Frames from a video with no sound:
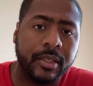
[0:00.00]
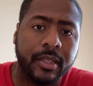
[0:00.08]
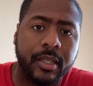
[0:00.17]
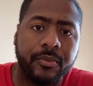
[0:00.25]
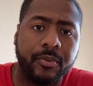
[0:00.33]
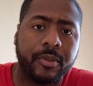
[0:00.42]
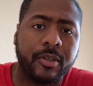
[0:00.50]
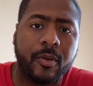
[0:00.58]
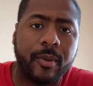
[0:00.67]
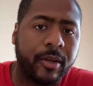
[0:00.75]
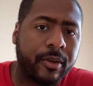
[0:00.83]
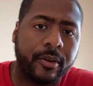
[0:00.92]
And if you want to go
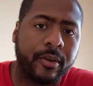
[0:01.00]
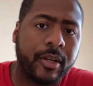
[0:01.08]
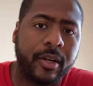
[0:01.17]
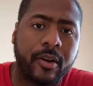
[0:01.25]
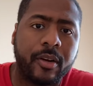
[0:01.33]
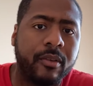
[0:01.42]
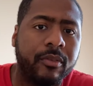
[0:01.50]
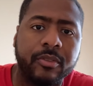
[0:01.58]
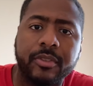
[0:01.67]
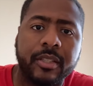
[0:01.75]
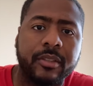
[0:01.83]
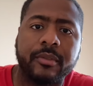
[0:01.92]
by Curry or Harden, even
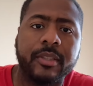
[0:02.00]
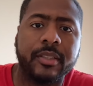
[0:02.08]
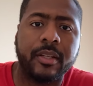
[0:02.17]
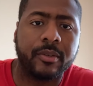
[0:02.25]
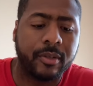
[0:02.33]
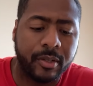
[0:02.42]
if you take the rings out,